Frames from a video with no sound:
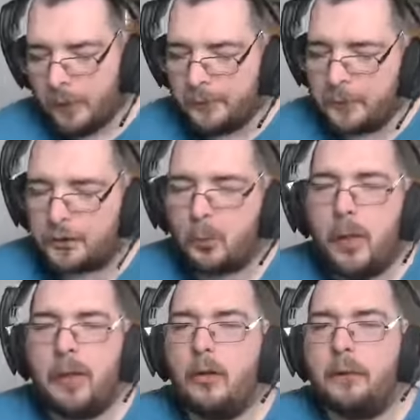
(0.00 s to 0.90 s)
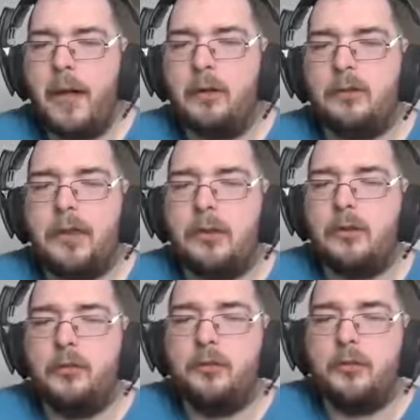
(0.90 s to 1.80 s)
It's quite a lot there. I've taken a
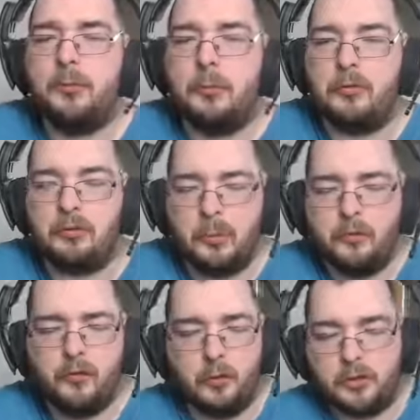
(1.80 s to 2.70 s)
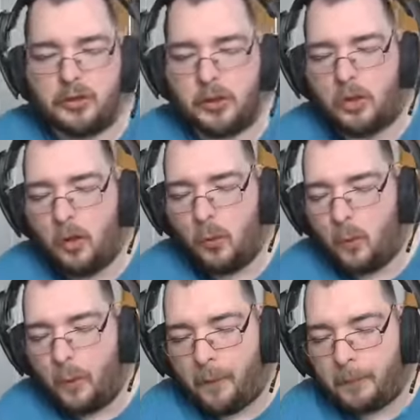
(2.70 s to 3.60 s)
good few spoonfuls. It's like a whole,